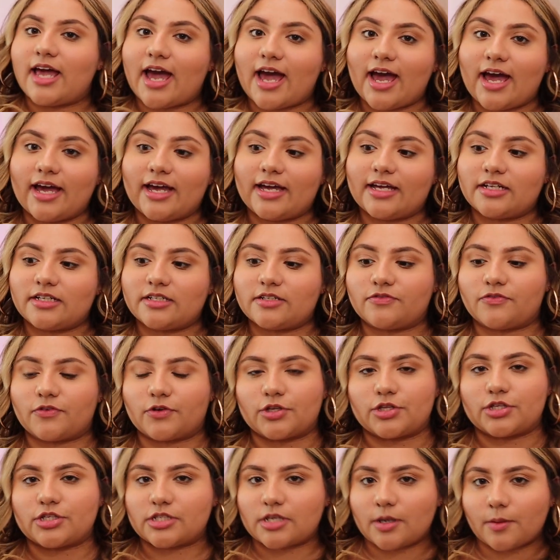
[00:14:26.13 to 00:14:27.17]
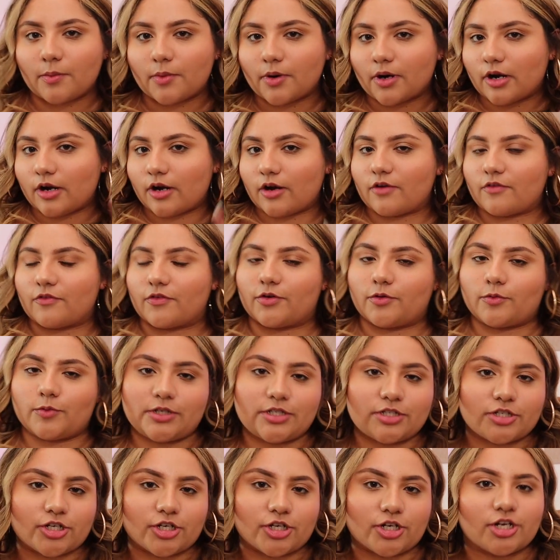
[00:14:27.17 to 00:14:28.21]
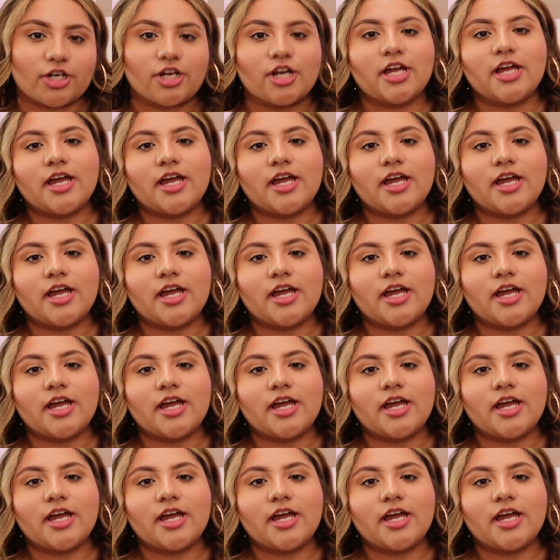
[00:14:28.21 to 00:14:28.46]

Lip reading: and for the summer, for winter.